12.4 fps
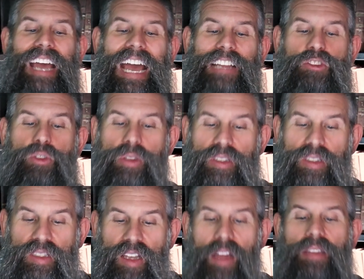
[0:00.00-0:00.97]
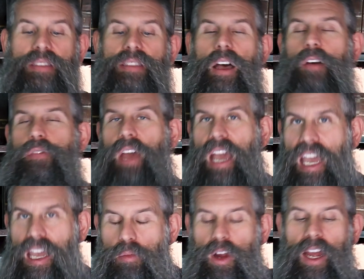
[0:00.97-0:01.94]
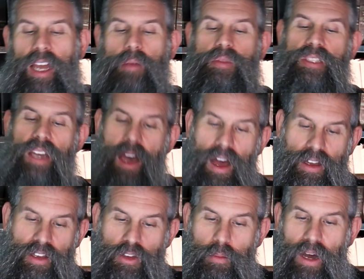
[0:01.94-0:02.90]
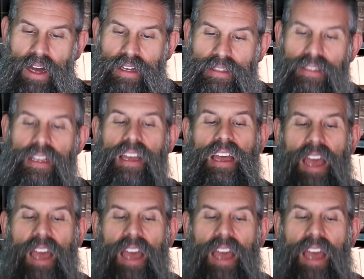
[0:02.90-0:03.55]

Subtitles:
and to the sons of Abraham's concubines,